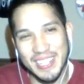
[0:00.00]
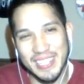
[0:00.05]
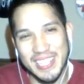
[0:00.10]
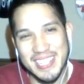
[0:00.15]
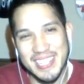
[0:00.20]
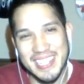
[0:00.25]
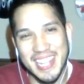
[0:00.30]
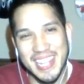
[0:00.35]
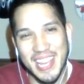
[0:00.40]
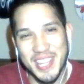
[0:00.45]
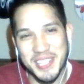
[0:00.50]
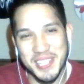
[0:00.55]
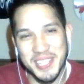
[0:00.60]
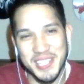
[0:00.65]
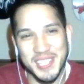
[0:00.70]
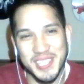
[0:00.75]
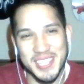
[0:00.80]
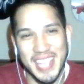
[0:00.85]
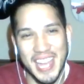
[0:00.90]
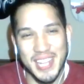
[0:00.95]
Nostalgia
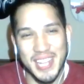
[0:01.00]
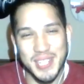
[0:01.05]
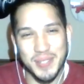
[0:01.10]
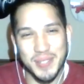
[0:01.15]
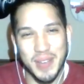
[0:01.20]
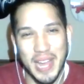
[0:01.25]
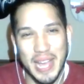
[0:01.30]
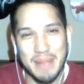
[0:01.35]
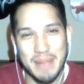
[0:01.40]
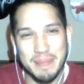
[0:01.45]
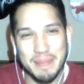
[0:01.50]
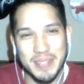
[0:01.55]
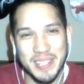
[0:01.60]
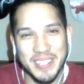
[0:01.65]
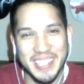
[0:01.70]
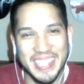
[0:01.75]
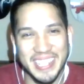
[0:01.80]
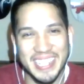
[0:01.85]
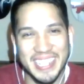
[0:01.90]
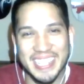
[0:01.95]
just got you hyped,
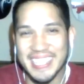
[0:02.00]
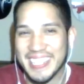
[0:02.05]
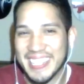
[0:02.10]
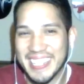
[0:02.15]
Loki.